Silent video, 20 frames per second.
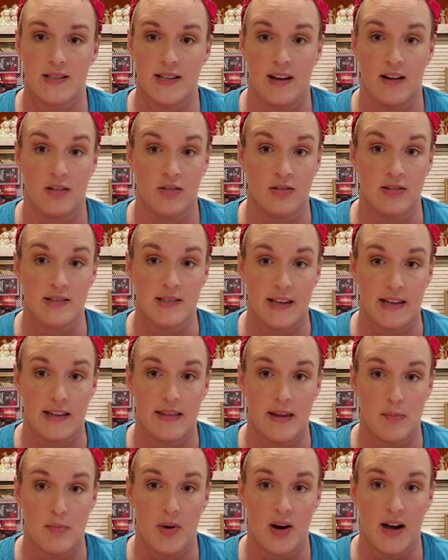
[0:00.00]
and it looks like
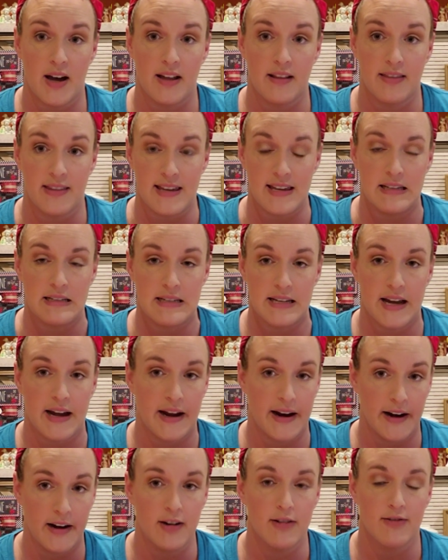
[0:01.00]
they bought the
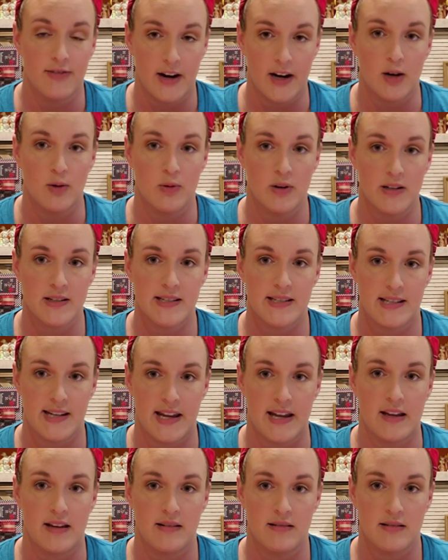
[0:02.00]
entire fireworks
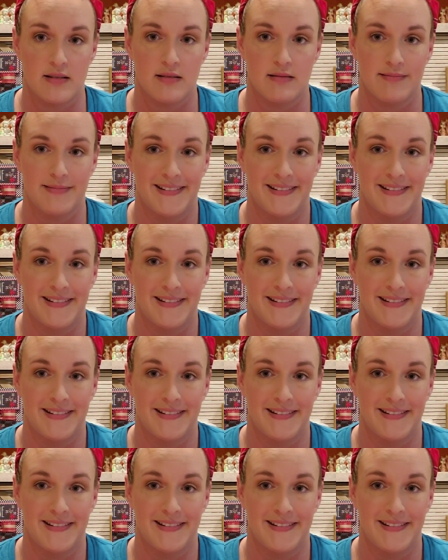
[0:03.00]
stand.